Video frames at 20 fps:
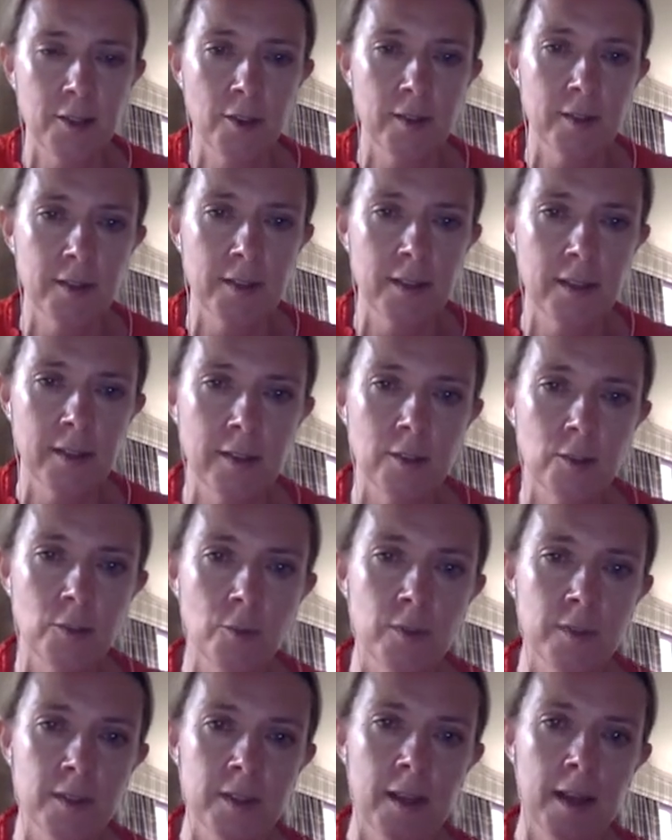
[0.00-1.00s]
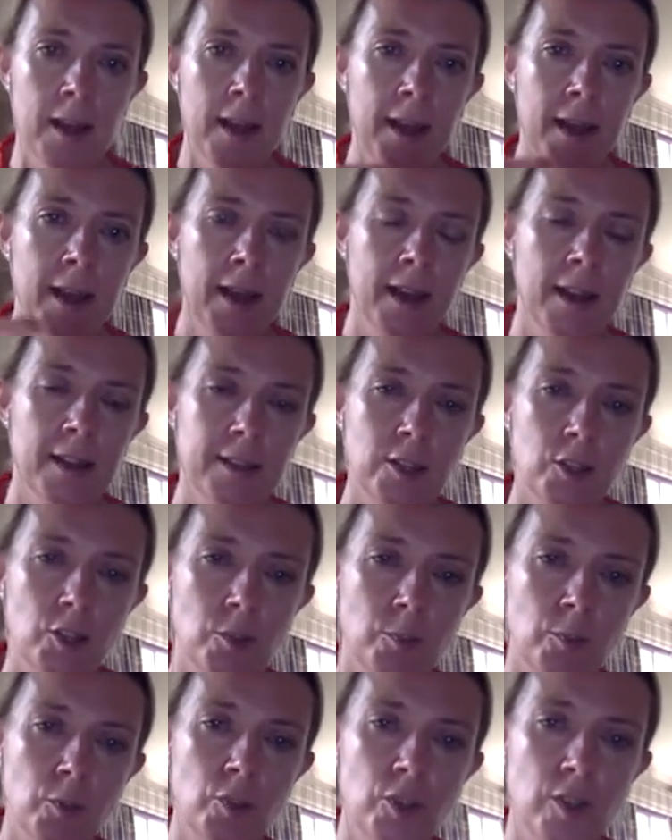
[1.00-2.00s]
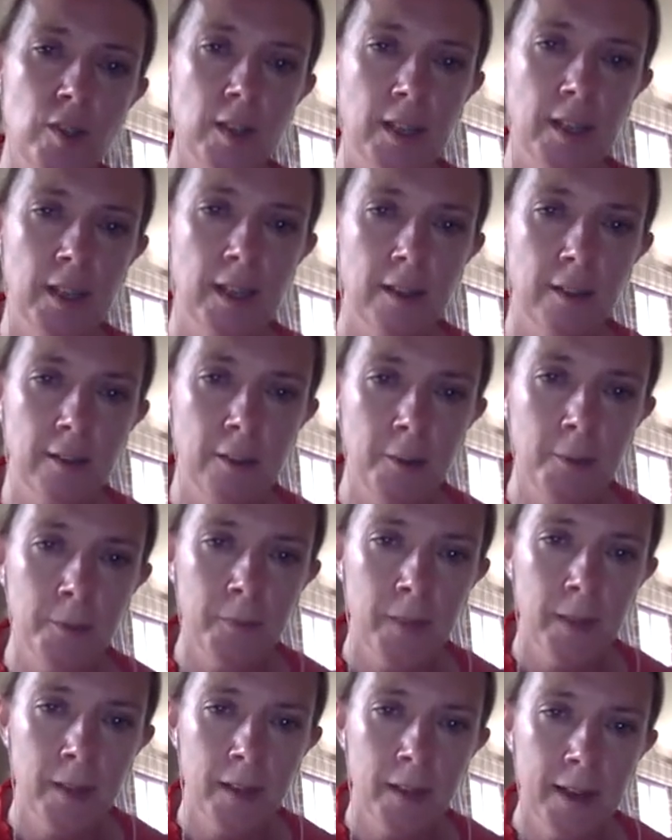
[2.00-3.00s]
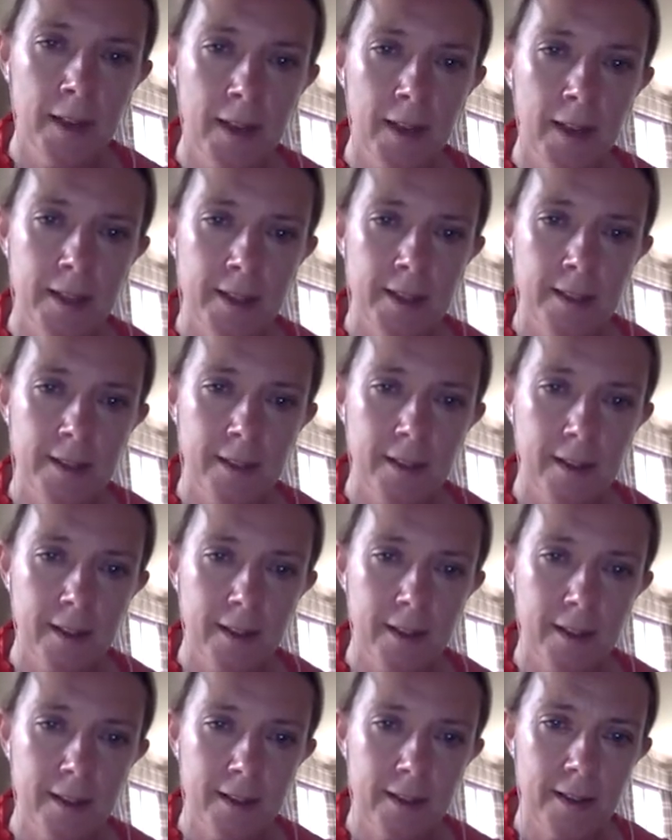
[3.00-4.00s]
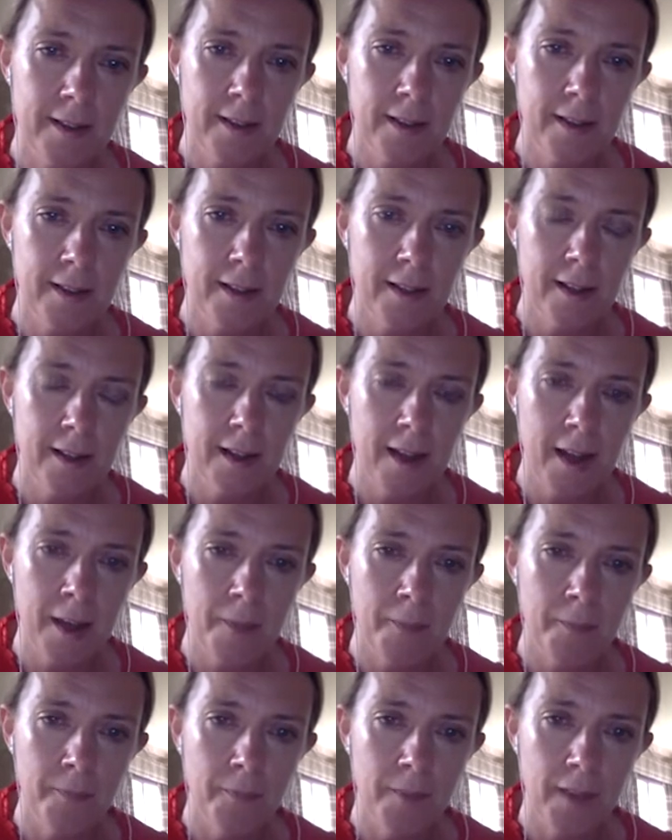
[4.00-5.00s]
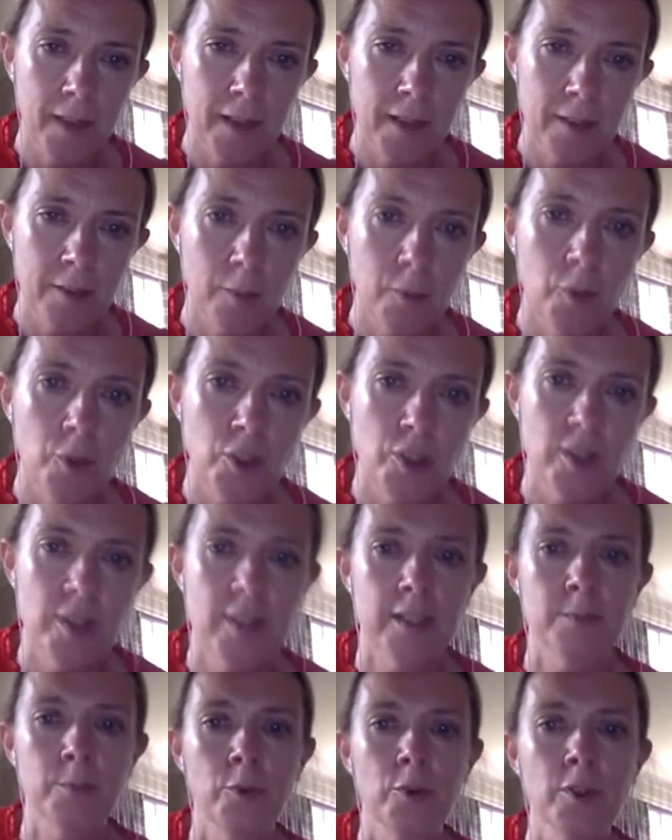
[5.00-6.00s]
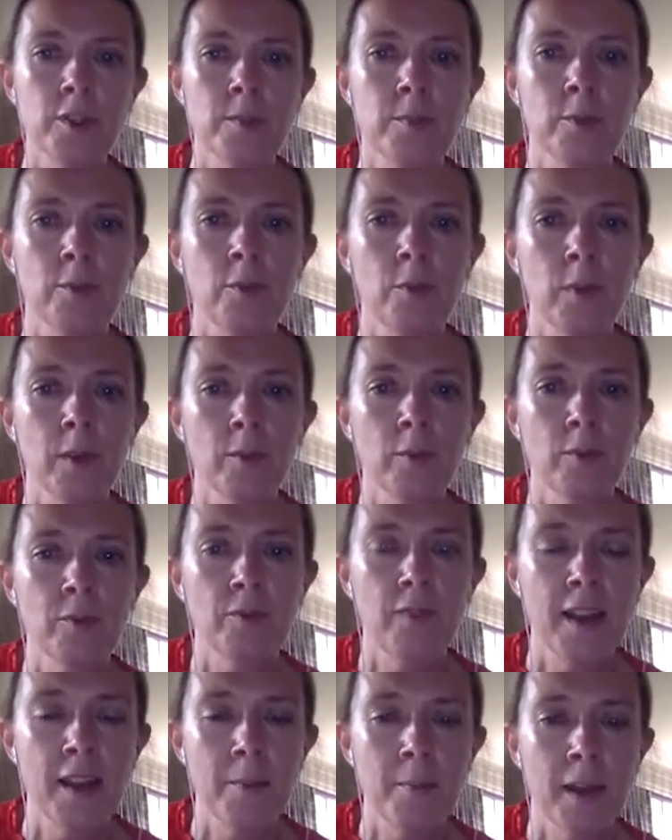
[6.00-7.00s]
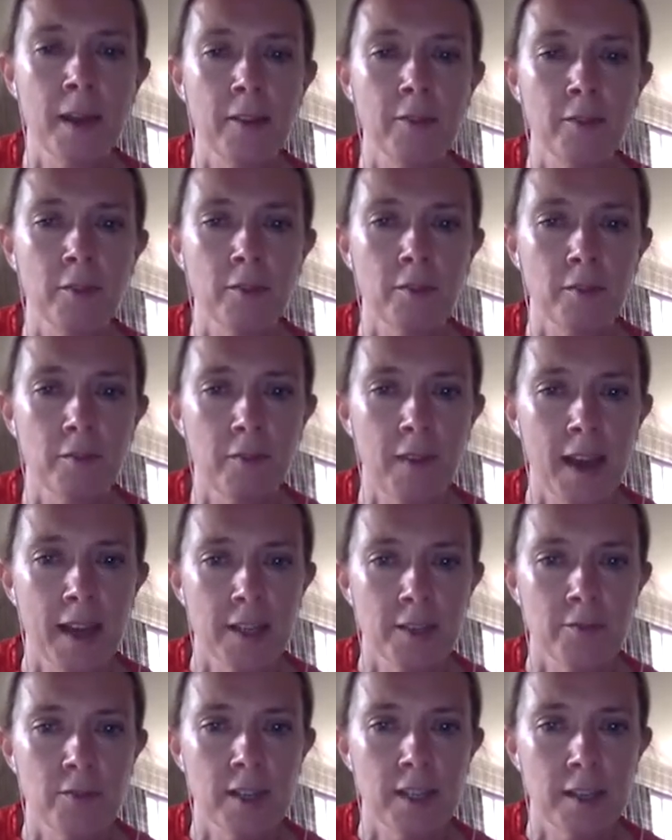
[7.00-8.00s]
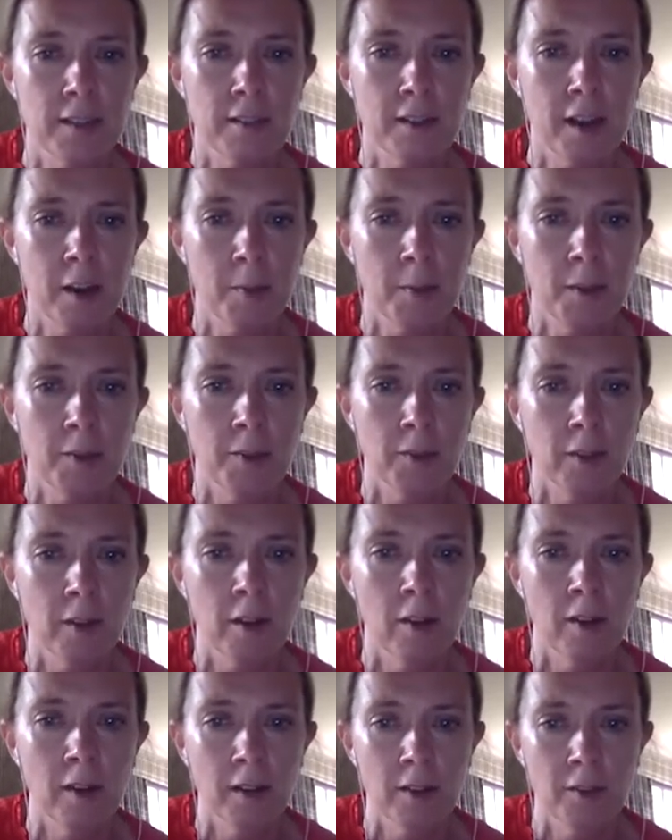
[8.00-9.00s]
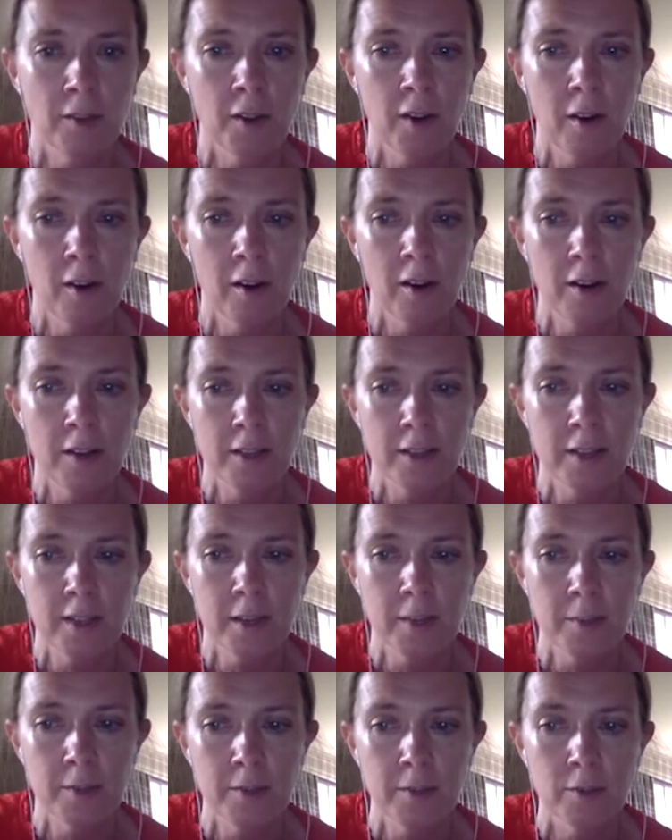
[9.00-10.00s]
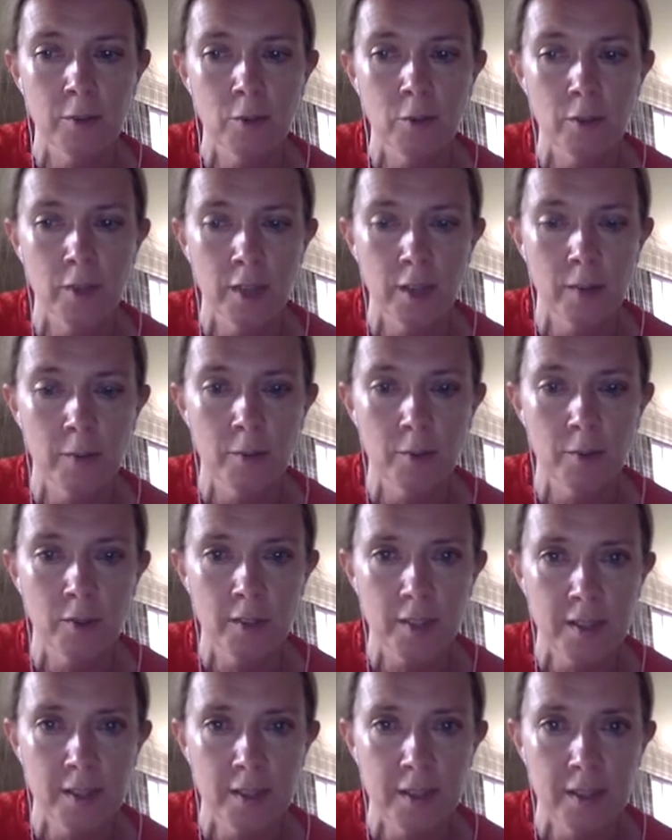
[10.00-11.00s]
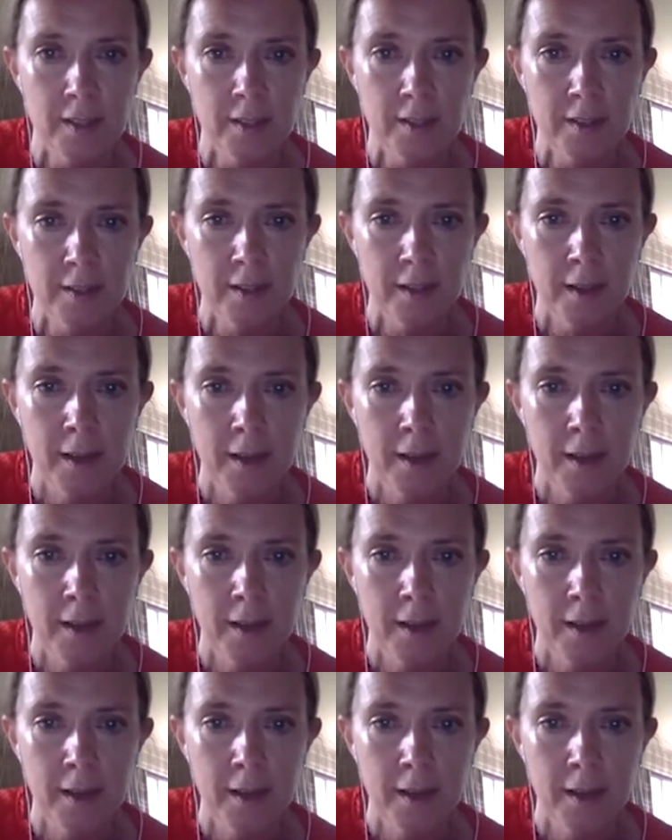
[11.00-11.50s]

You can see the dose distribution here is um, as homogenous as possible, we were very mindful of the effect of radiotherapy on the lung and on the heart in terms of long-term toxicities.